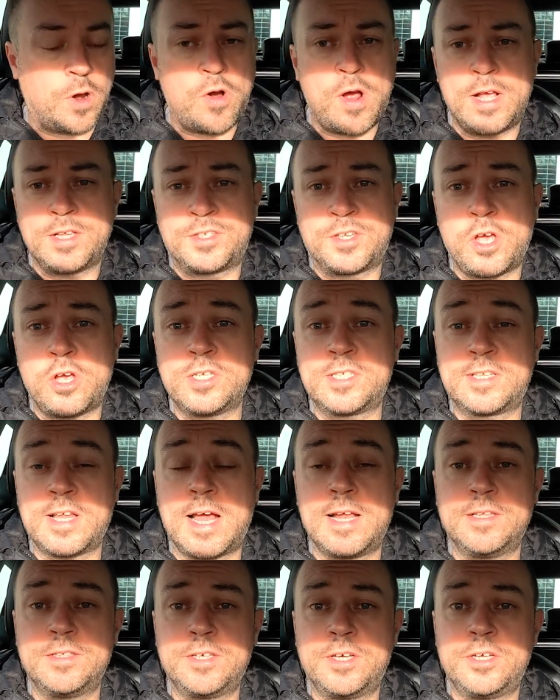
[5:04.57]
All right, so
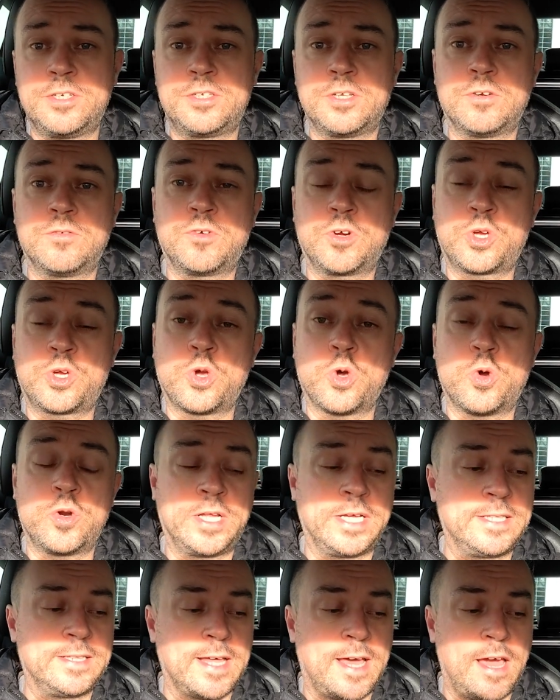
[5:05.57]
standard
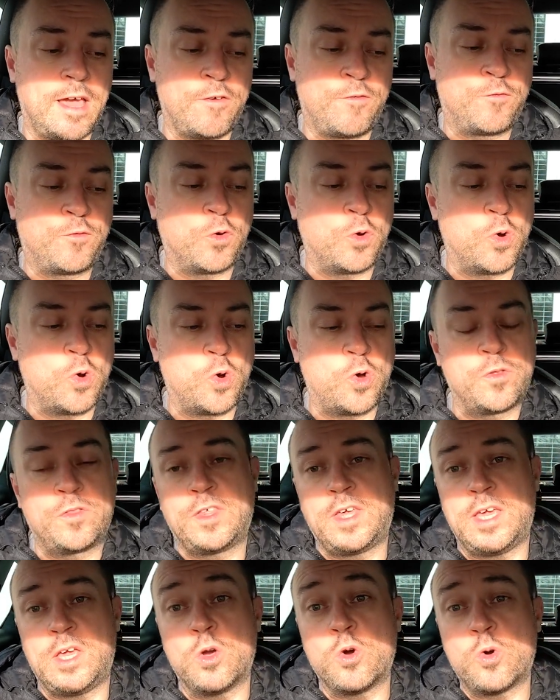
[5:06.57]
recording there for
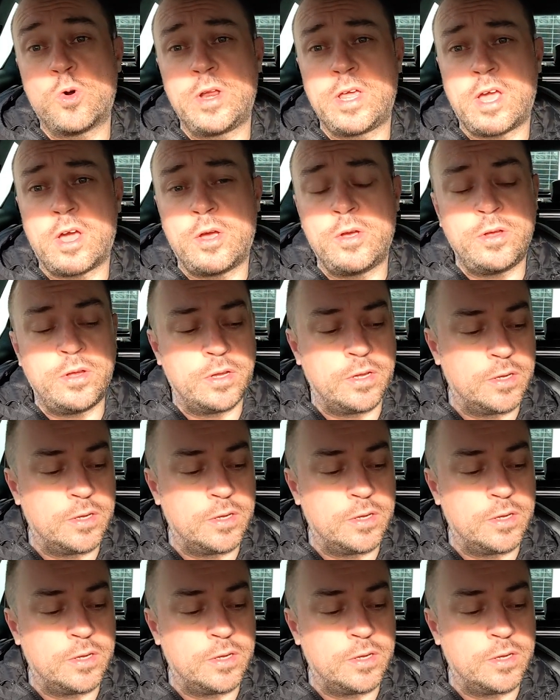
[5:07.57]
the audio.